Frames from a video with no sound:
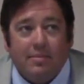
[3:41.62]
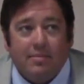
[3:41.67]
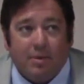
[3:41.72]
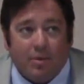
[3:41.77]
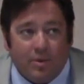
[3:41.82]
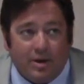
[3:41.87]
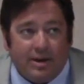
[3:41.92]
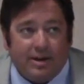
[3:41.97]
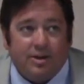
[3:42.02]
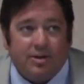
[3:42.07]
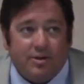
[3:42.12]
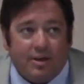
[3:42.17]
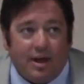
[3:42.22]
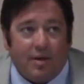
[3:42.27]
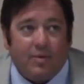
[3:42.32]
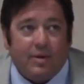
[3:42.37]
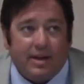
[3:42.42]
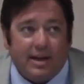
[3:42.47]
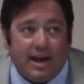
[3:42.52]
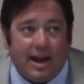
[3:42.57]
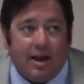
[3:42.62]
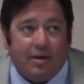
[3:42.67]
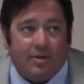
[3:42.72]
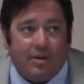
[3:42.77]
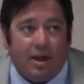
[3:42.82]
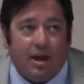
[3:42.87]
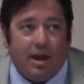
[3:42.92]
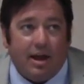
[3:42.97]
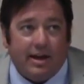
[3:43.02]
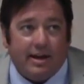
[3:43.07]
But we can do that. We can
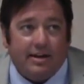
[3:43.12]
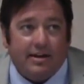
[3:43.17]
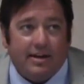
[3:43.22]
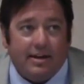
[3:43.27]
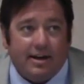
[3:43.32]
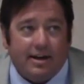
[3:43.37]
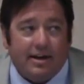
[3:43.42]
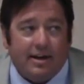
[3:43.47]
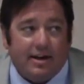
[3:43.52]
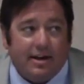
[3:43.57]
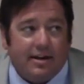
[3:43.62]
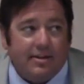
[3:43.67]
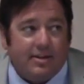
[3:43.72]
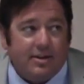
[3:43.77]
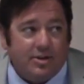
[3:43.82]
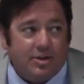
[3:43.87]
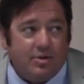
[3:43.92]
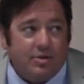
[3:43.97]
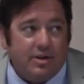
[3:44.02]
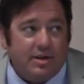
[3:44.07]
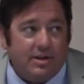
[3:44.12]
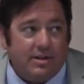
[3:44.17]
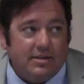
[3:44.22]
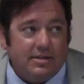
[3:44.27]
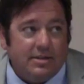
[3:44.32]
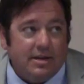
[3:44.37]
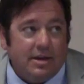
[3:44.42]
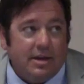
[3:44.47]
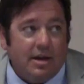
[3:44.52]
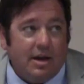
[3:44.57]
outline uh, the
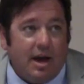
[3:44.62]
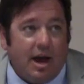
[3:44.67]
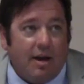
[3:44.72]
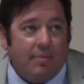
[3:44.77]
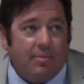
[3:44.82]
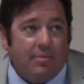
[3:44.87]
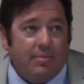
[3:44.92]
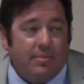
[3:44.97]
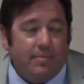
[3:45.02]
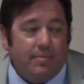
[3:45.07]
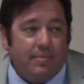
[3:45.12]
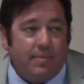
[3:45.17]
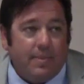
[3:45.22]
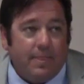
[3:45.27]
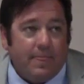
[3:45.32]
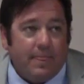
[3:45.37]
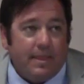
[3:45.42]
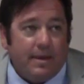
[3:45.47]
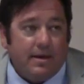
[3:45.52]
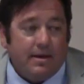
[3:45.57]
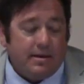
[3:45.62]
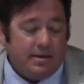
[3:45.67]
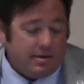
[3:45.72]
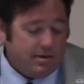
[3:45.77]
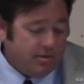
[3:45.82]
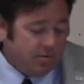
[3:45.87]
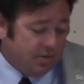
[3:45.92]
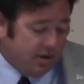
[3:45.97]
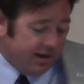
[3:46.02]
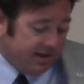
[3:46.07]
duties. Or at least I, bring it to the meeting
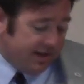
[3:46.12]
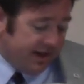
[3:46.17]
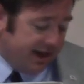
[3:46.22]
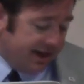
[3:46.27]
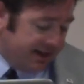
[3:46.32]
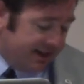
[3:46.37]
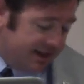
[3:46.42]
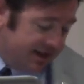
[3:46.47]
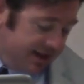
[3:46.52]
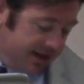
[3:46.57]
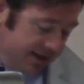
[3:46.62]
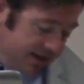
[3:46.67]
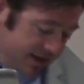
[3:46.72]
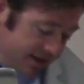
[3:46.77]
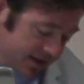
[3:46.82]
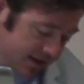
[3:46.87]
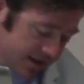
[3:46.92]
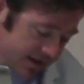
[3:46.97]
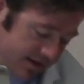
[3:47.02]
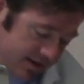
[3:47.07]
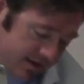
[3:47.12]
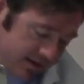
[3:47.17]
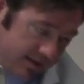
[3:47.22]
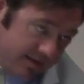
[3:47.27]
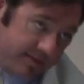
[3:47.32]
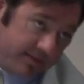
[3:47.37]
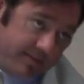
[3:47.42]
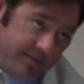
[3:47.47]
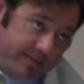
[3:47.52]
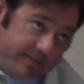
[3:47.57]
because well, people I think disagree it, on
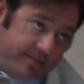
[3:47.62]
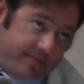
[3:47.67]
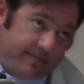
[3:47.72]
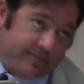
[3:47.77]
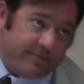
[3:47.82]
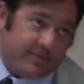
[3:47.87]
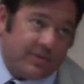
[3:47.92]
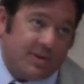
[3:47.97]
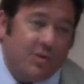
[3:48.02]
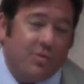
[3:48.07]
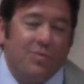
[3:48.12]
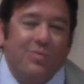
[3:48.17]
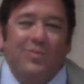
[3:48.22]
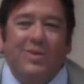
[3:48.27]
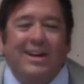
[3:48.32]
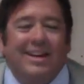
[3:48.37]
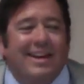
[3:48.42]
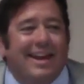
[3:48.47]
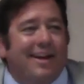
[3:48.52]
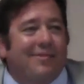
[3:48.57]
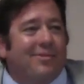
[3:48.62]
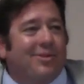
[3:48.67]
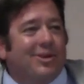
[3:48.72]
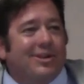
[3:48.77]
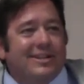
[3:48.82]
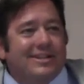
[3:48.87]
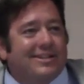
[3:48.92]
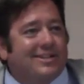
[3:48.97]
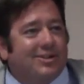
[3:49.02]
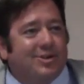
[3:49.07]
what those duties are. We never
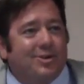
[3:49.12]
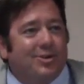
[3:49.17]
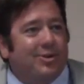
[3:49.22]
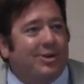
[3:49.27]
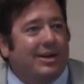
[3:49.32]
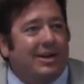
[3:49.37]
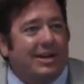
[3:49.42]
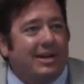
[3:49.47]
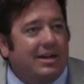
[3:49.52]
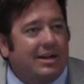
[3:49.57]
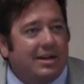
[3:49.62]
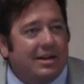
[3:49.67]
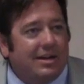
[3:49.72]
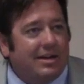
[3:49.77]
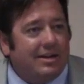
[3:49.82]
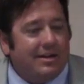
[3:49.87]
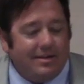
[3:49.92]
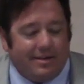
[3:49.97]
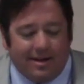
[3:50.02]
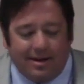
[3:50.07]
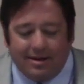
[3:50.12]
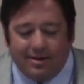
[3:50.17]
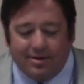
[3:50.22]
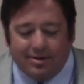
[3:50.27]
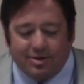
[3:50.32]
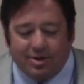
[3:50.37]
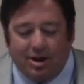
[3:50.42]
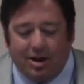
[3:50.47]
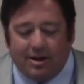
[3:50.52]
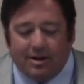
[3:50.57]
disagree. I don't know
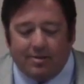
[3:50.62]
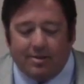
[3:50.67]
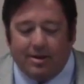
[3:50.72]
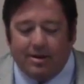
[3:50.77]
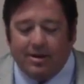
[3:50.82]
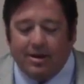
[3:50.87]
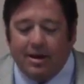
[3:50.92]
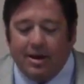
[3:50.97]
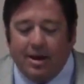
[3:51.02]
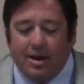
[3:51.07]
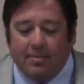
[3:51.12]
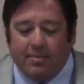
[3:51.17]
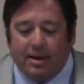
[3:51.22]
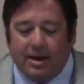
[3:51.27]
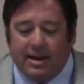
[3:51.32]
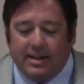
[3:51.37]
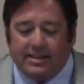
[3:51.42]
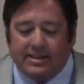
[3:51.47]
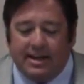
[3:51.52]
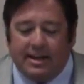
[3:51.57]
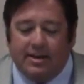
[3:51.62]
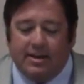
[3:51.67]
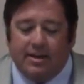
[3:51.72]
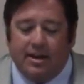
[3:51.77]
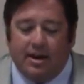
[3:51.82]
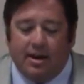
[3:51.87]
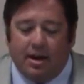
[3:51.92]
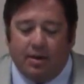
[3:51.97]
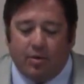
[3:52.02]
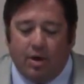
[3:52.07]
what you're talking about, but it's
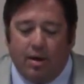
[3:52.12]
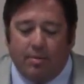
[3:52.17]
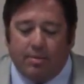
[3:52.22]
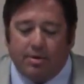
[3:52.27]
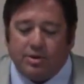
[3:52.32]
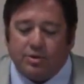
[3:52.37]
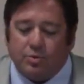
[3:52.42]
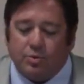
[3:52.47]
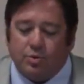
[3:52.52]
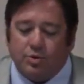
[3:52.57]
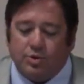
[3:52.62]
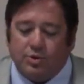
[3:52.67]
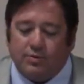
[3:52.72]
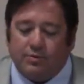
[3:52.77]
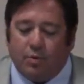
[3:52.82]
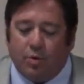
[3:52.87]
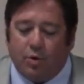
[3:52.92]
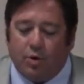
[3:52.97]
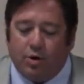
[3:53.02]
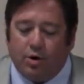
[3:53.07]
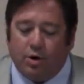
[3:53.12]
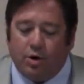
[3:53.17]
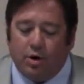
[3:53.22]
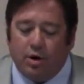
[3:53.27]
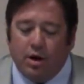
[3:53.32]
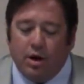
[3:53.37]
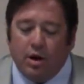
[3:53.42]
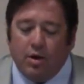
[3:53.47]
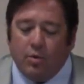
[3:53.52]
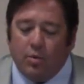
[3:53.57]
in uh, Robert's Rules of Order
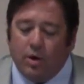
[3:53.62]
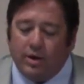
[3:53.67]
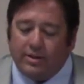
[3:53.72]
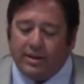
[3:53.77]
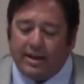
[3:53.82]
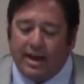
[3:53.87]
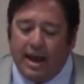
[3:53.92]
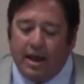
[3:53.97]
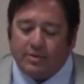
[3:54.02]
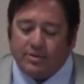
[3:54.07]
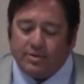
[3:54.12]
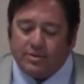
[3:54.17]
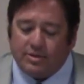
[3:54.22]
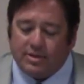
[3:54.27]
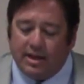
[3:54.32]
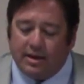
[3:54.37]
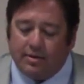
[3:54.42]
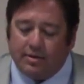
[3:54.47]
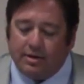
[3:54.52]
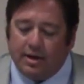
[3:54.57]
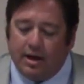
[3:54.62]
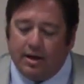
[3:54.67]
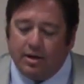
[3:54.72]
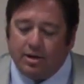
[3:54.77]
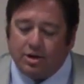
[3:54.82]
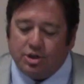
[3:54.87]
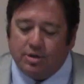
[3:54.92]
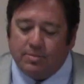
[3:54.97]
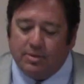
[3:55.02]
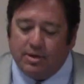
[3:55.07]
yeah. what the council secretary
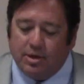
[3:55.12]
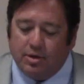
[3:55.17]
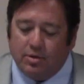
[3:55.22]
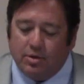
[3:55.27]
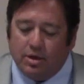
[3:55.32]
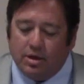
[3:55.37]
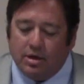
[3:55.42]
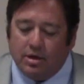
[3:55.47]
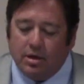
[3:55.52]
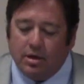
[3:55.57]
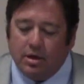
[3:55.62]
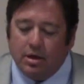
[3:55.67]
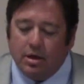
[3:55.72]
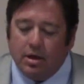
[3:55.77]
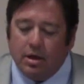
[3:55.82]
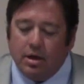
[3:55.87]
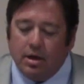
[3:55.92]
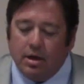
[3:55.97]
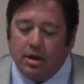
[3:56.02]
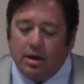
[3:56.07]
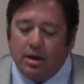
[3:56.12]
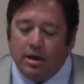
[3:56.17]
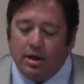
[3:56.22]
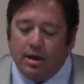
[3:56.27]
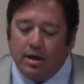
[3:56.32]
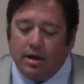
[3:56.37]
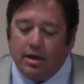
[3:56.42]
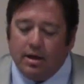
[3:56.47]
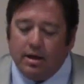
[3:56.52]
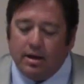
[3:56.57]
should be doing. From page
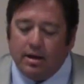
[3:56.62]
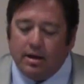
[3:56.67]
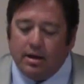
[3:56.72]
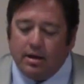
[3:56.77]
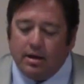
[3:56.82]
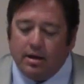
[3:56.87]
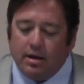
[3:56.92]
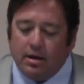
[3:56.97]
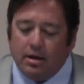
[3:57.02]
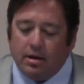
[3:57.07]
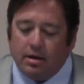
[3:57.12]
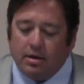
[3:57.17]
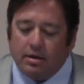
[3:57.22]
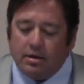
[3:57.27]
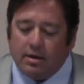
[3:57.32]
16 to 200.